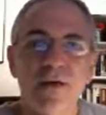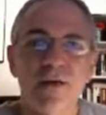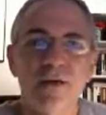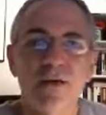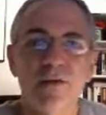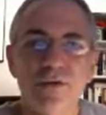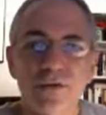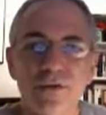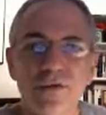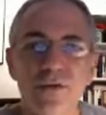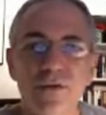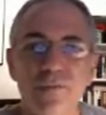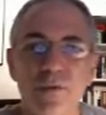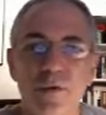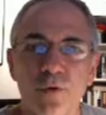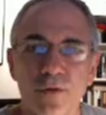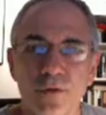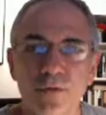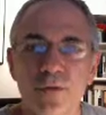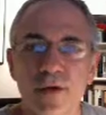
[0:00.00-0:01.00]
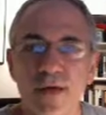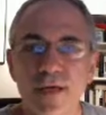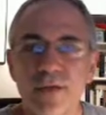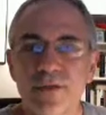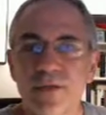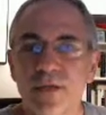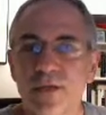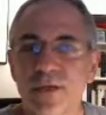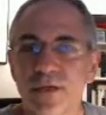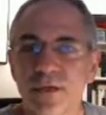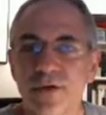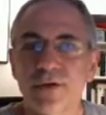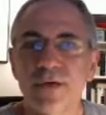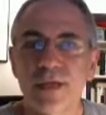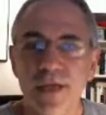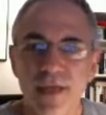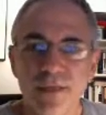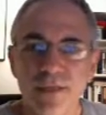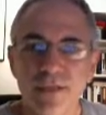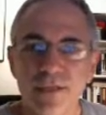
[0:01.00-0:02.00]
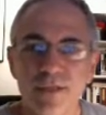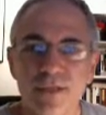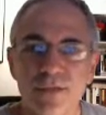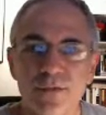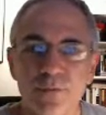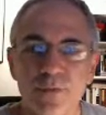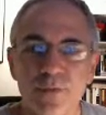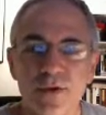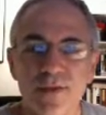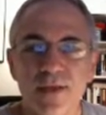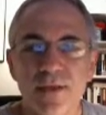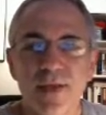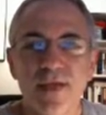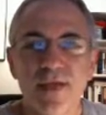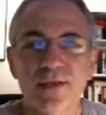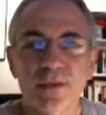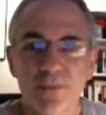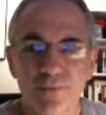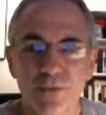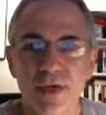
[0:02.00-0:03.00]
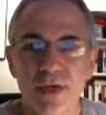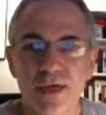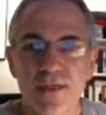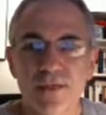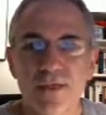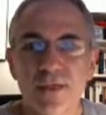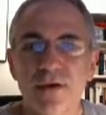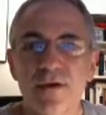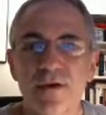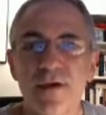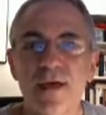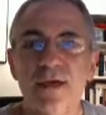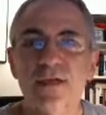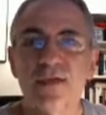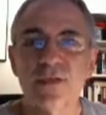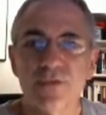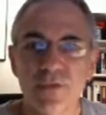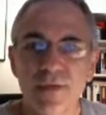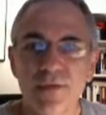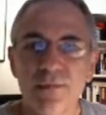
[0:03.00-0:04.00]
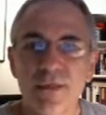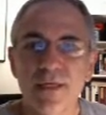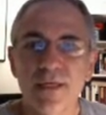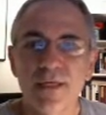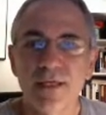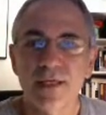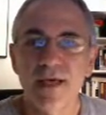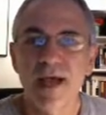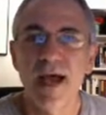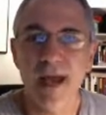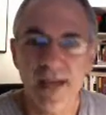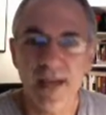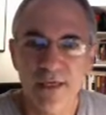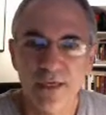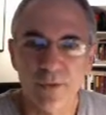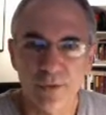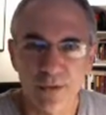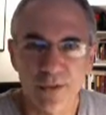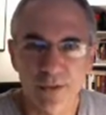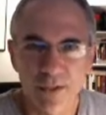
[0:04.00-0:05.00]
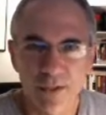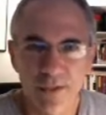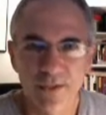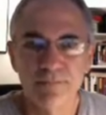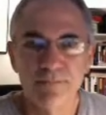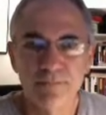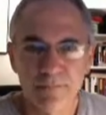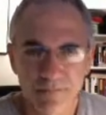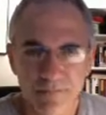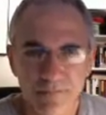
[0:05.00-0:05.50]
usually portrays your cases when they make the press extremely accurately.